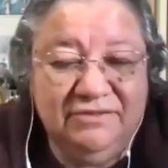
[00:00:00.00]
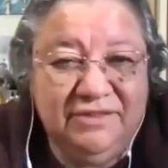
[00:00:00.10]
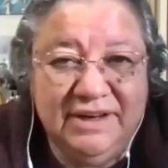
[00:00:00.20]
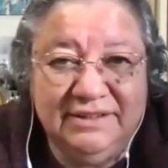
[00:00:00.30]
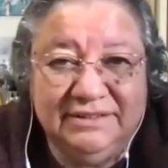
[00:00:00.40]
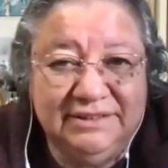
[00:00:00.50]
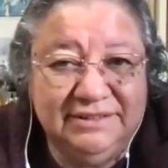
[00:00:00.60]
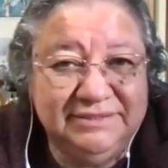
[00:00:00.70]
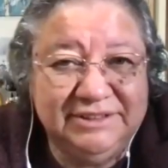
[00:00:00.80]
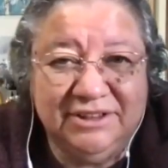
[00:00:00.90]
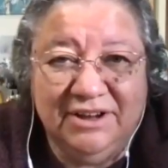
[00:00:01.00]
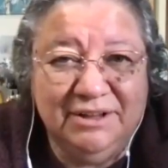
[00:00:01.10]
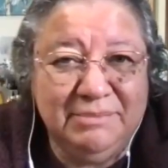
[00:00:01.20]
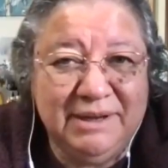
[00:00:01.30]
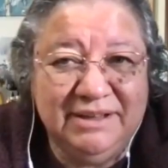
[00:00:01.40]
front. It's all
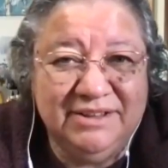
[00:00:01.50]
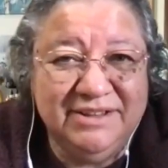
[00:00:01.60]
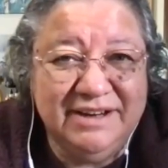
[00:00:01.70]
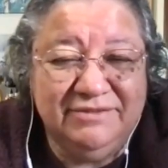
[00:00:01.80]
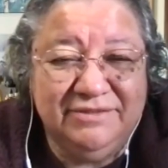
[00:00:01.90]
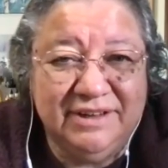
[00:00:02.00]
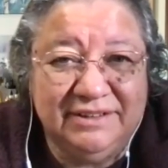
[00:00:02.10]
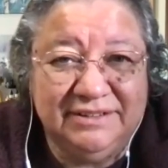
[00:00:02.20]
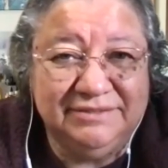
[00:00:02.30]
about united front.